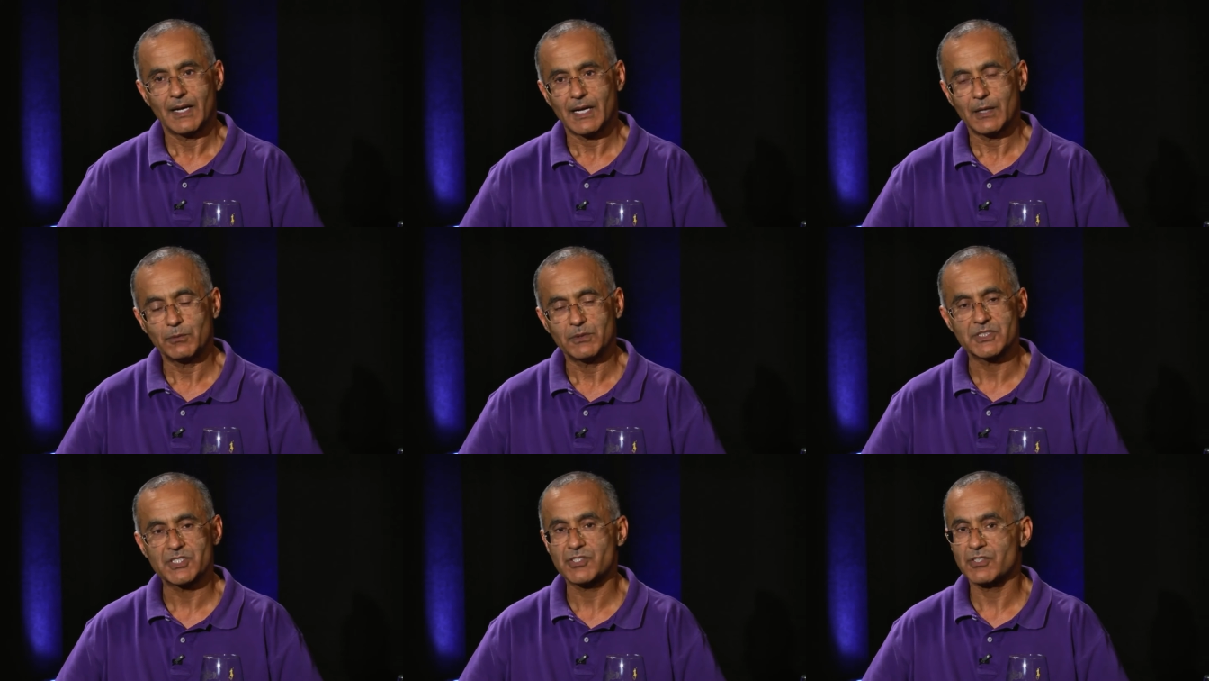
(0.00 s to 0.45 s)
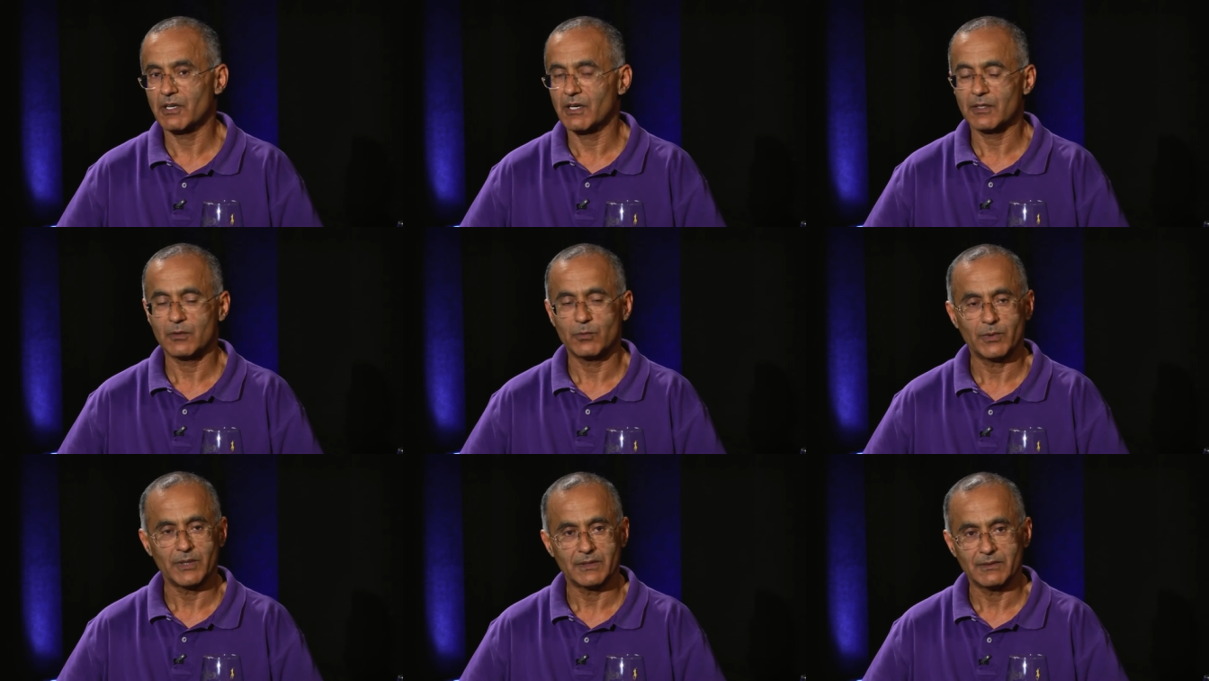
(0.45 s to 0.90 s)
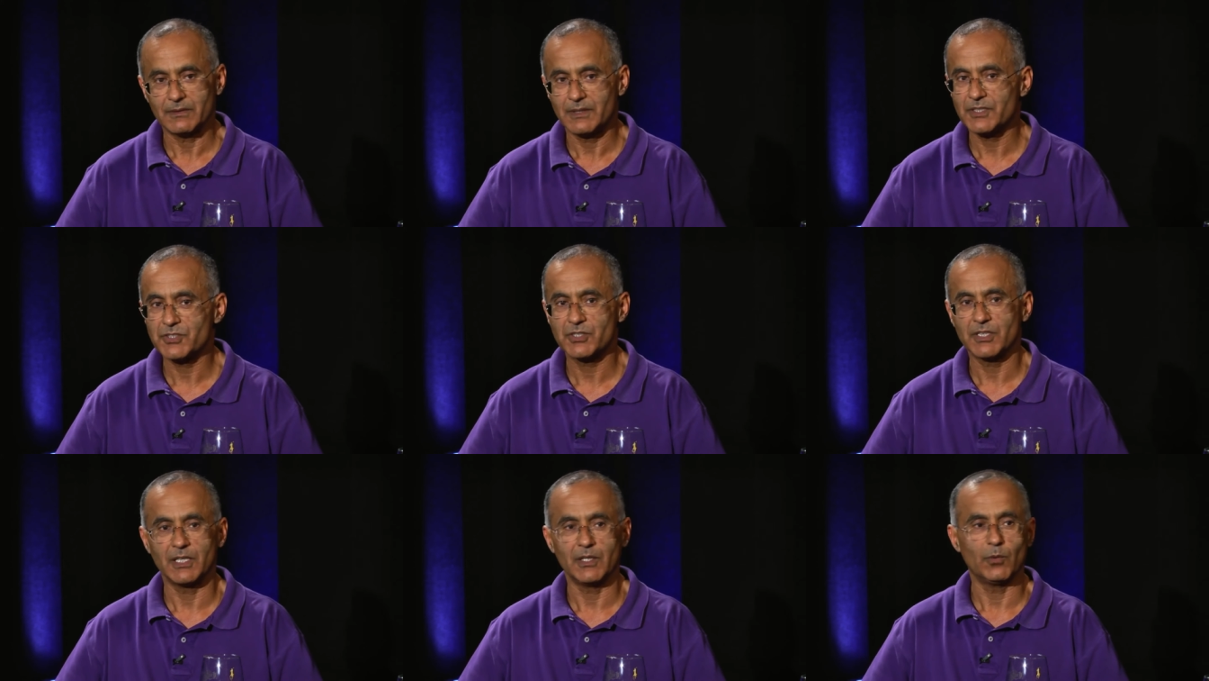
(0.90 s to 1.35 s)
I will start with
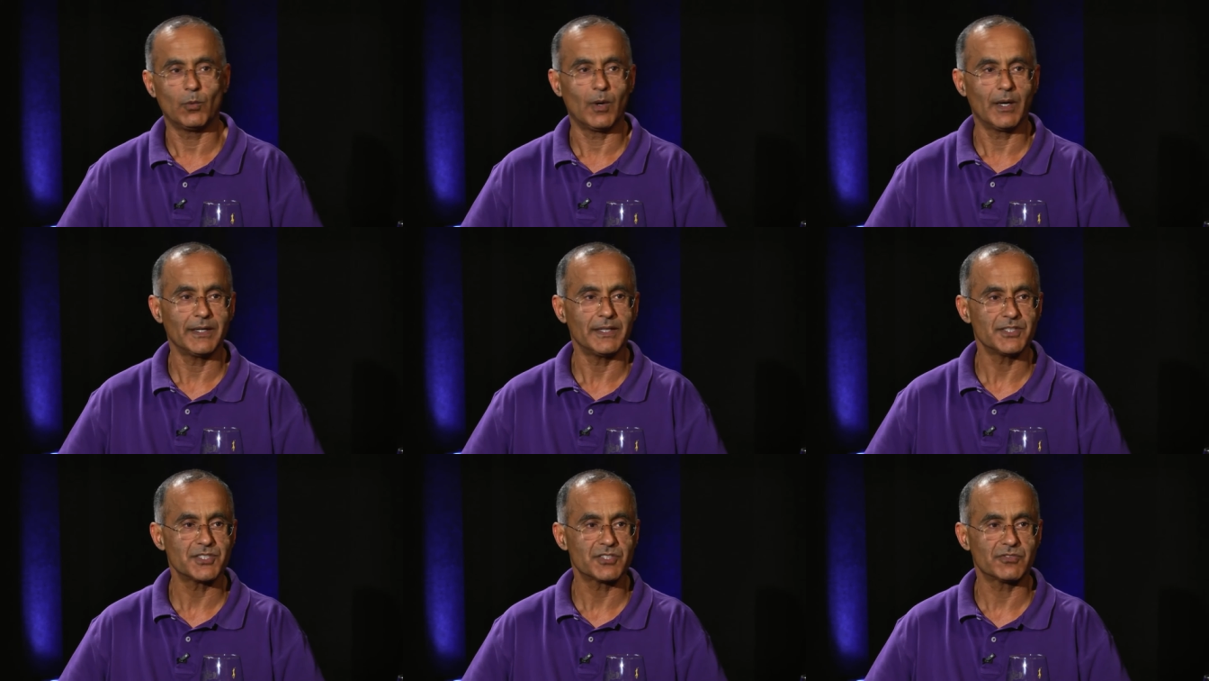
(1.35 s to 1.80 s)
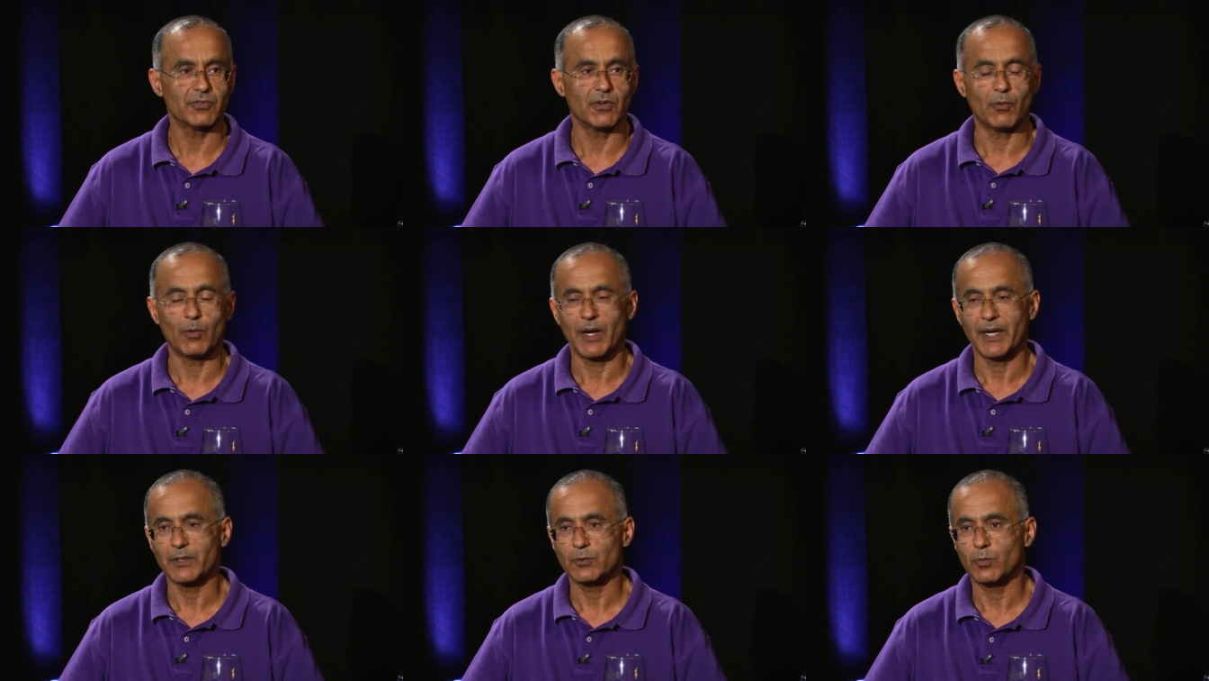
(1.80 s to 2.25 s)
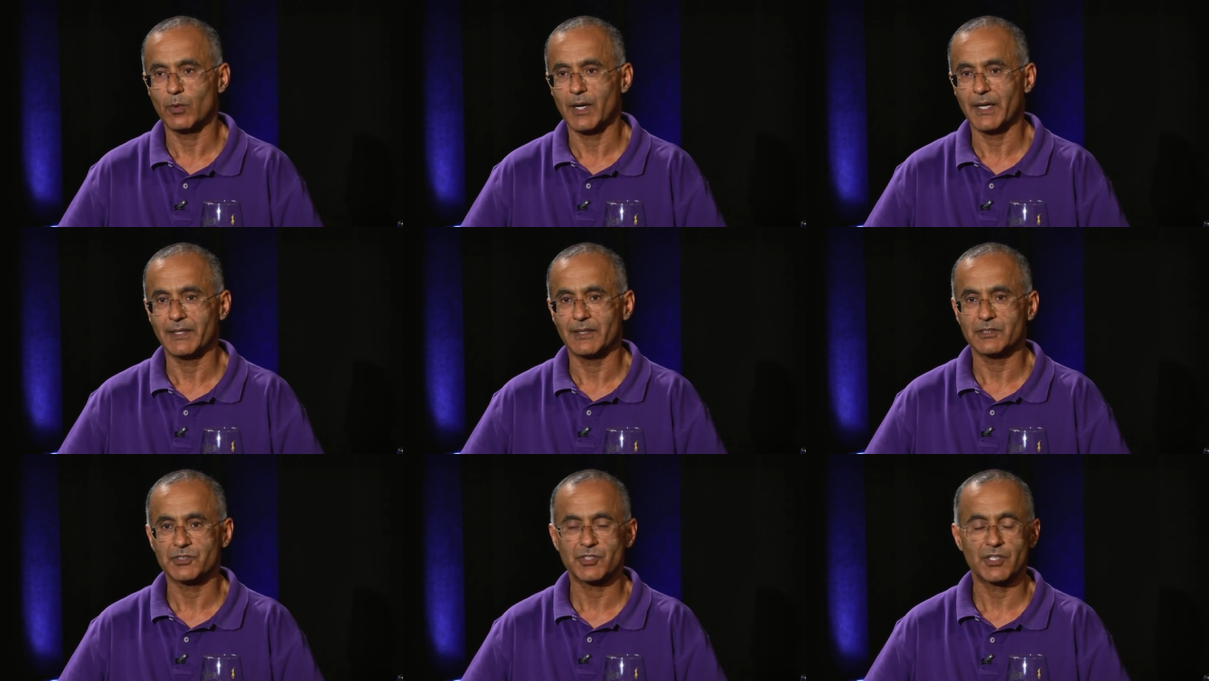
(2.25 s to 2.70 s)
literally one inch of a white
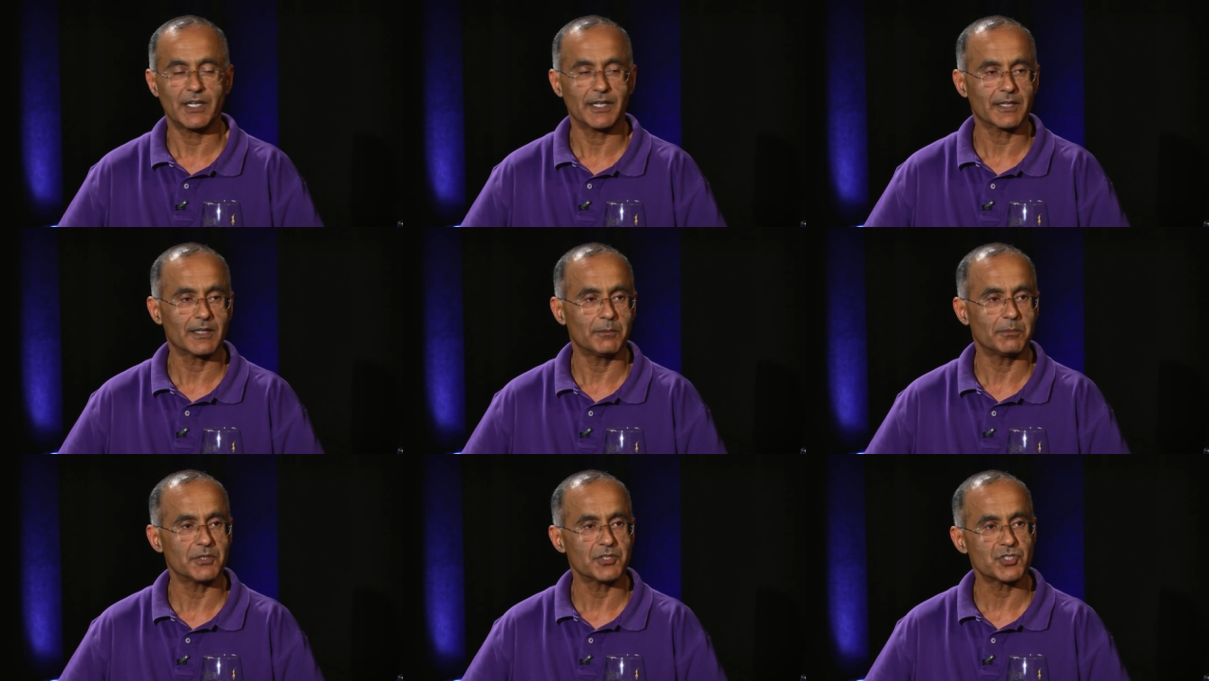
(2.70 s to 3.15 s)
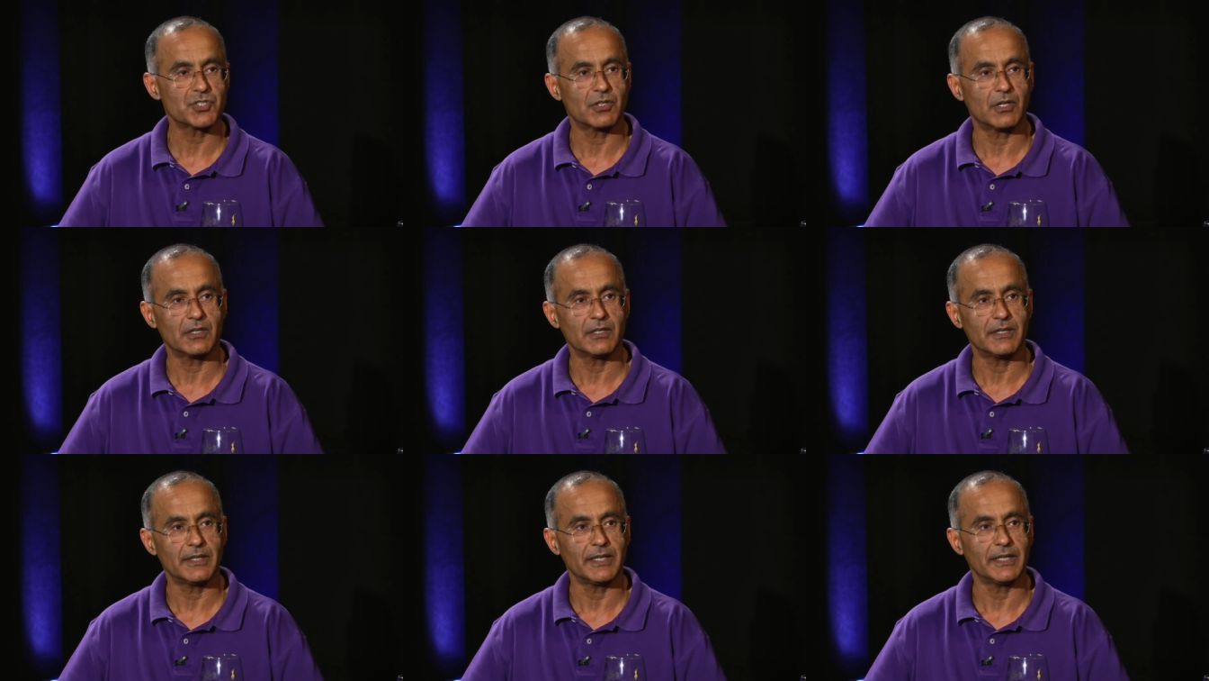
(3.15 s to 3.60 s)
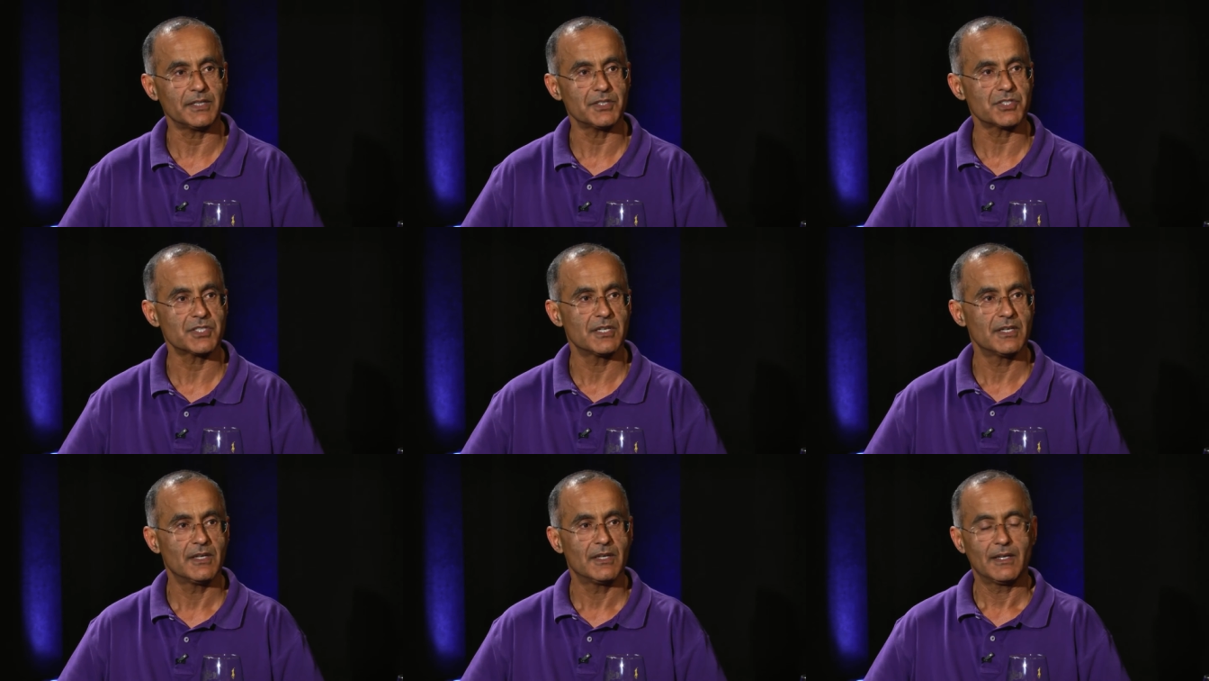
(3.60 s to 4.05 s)
wine. I'll try a couple of
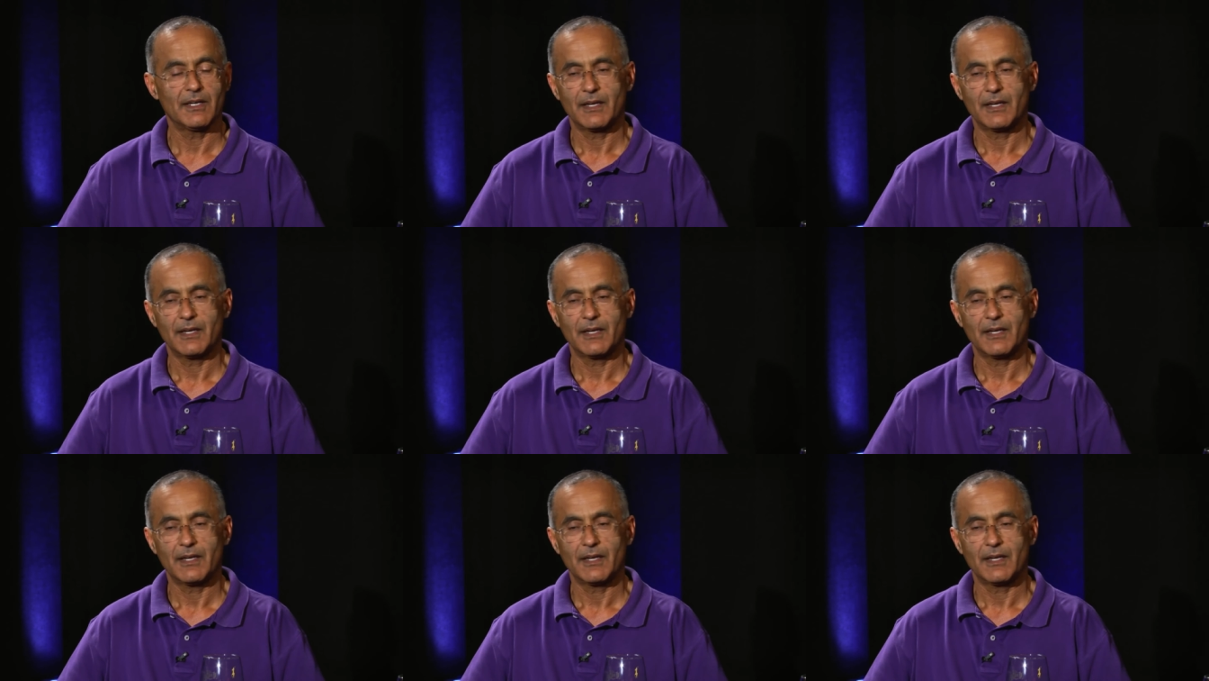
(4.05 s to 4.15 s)
Chardonnays,